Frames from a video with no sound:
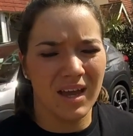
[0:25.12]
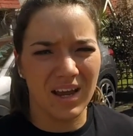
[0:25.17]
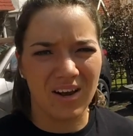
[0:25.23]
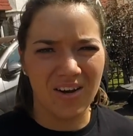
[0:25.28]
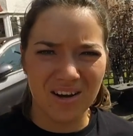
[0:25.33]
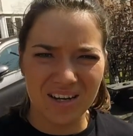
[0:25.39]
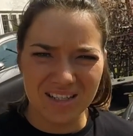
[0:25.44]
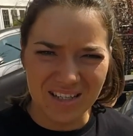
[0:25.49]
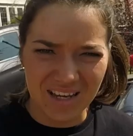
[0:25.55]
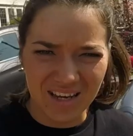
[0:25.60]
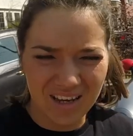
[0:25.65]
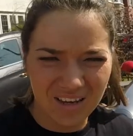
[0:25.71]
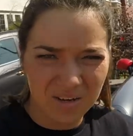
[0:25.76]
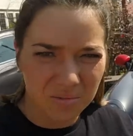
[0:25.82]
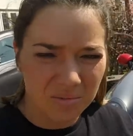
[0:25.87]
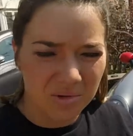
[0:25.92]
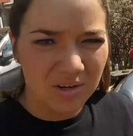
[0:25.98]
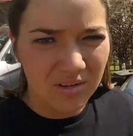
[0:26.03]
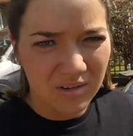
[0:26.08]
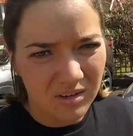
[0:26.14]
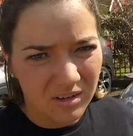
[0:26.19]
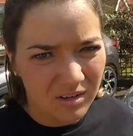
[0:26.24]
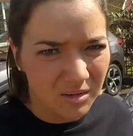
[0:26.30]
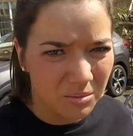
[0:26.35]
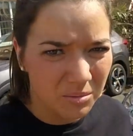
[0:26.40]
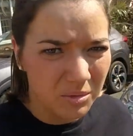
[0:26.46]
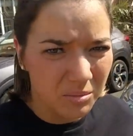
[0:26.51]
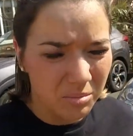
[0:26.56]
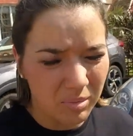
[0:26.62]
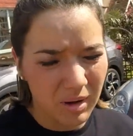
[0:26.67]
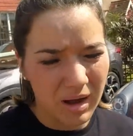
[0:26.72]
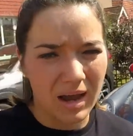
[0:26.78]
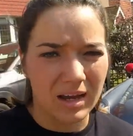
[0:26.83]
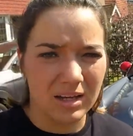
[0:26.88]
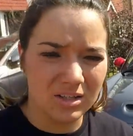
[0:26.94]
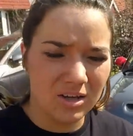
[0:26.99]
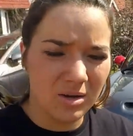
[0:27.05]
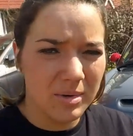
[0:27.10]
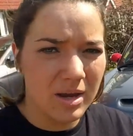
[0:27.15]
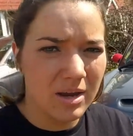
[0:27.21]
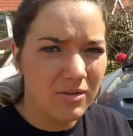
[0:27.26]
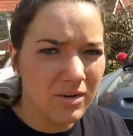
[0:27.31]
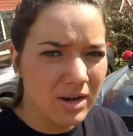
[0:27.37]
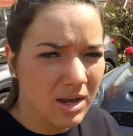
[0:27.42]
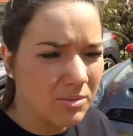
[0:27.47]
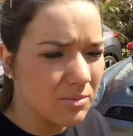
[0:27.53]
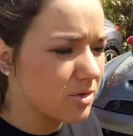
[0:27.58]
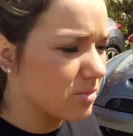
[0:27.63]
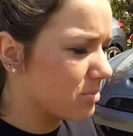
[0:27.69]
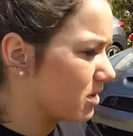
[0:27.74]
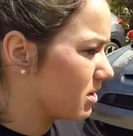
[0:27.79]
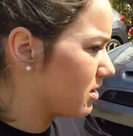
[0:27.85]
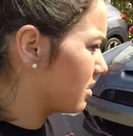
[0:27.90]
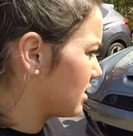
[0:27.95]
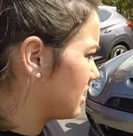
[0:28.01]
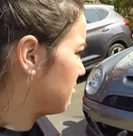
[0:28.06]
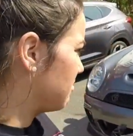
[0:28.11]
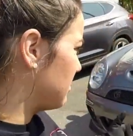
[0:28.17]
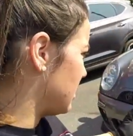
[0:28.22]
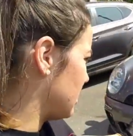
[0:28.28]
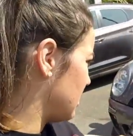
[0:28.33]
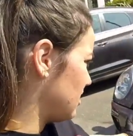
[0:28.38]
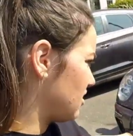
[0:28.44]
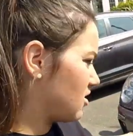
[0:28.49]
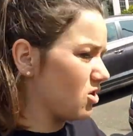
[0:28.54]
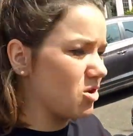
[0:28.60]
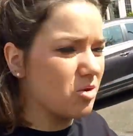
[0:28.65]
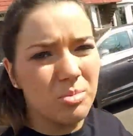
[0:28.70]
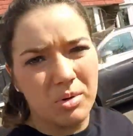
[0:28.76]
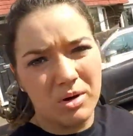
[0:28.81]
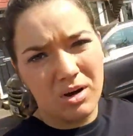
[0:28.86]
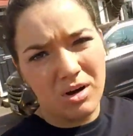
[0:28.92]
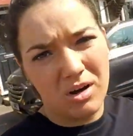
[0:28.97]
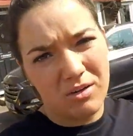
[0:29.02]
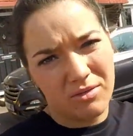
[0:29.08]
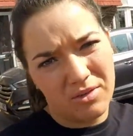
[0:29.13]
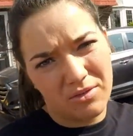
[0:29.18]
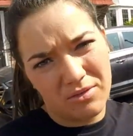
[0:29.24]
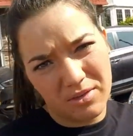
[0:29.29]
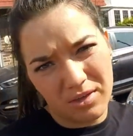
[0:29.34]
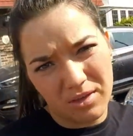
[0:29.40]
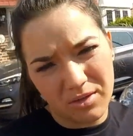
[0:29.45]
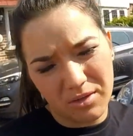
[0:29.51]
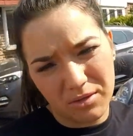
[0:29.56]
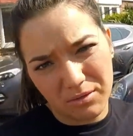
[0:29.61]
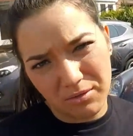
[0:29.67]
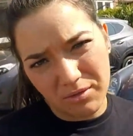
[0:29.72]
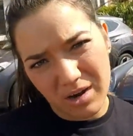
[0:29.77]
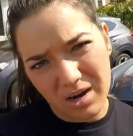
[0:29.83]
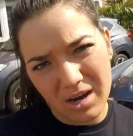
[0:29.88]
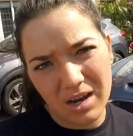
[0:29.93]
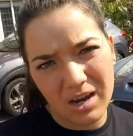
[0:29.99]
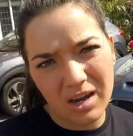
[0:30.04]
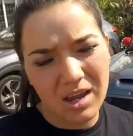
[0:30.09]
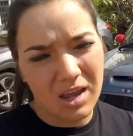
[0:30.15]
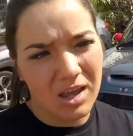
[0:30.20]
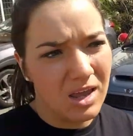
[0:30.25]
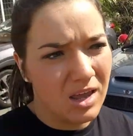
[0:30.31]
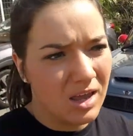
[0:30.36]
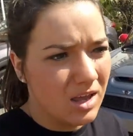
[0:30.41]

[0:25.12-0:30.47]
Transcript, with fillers: Hey guys and welcome back. So I'm here again with my Mini Cooper R53.